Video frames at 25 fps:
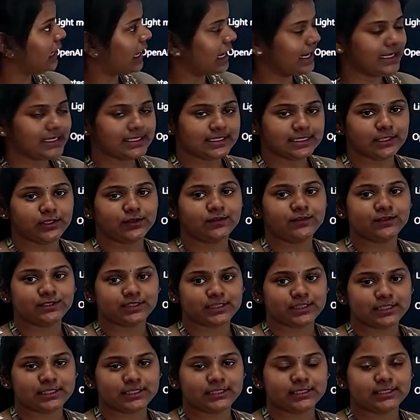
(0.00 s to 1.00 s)
and the set of
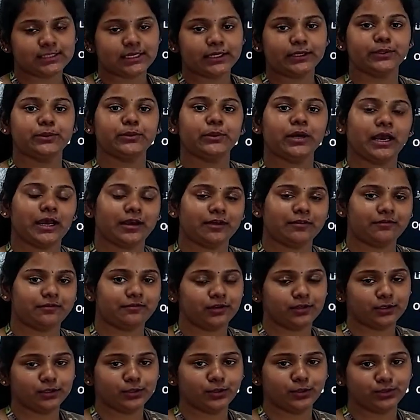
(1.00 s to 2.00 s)
skills that you have
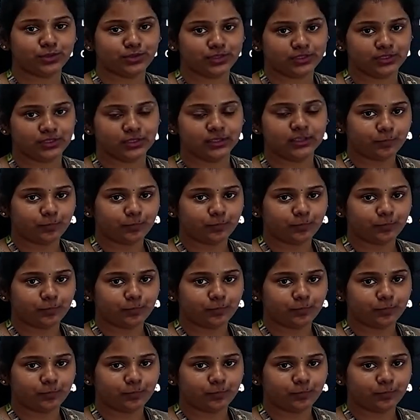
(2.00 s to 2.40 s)
to do the